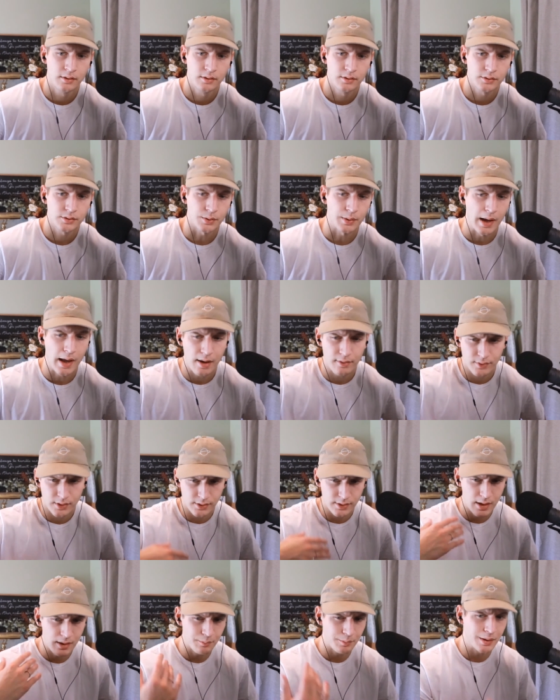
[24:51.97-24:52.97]
So having
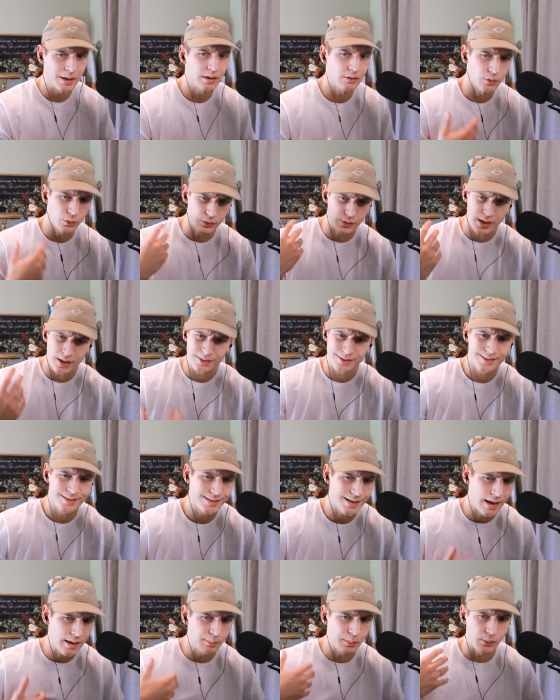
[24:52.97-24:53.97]
that pillar, that
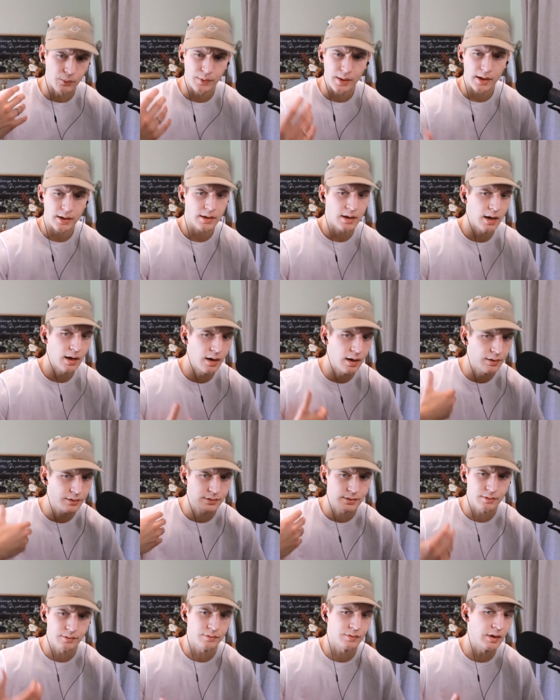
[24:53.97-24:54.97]
staple, that
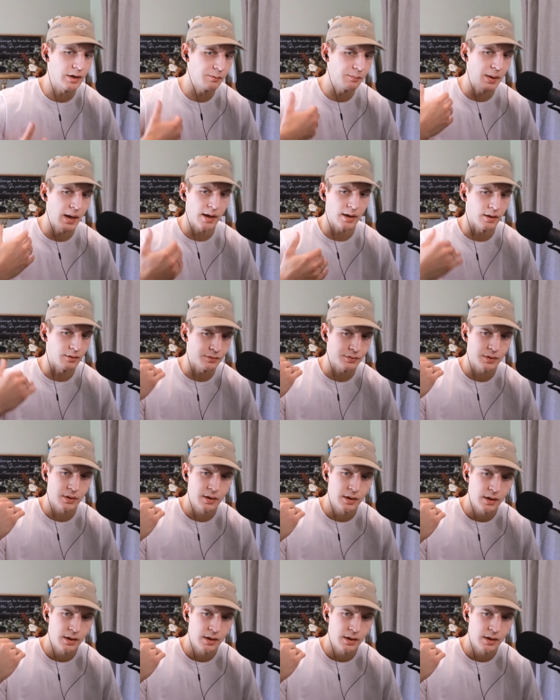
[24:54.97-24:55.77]
constant feedback of